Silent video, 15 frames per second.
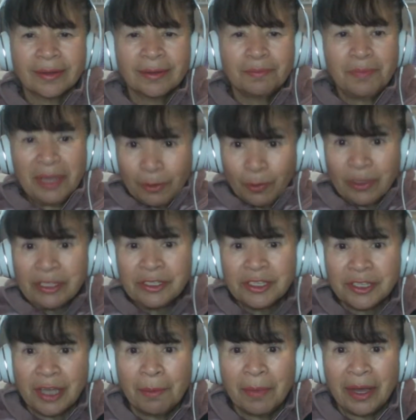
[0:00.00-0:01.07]
Being with
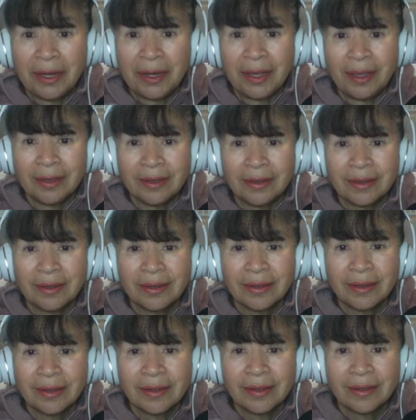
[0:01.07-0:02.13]
somebody
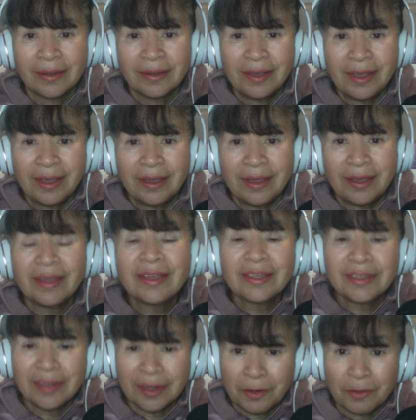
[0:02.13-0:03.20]
is
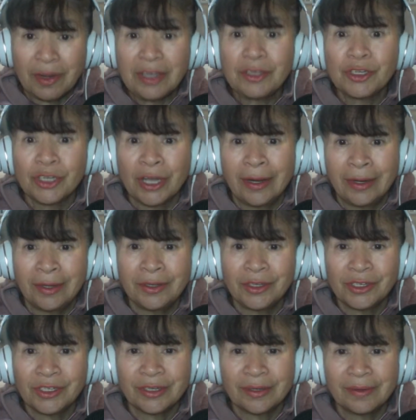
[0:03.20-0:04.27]
a great
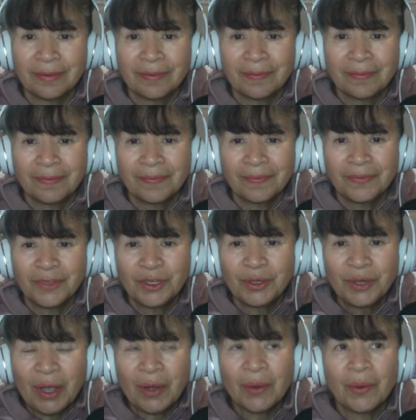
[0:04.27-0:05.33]
challenge to
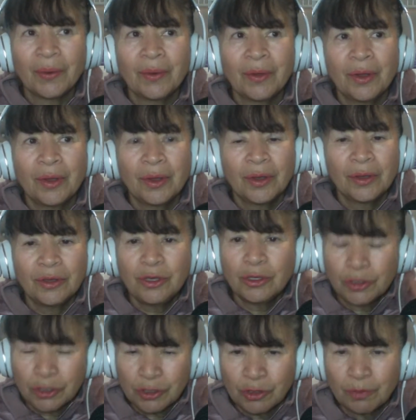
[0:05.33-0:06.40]
know your
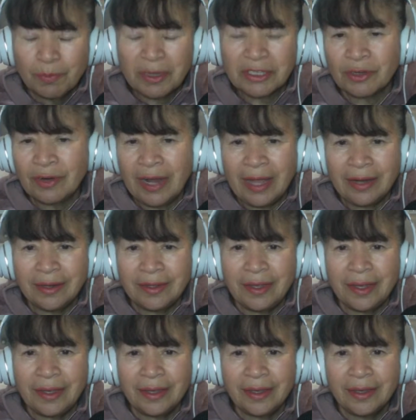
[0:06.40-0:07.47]
true
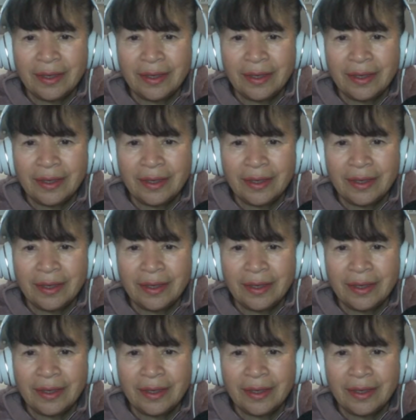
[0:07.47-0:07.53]
personality,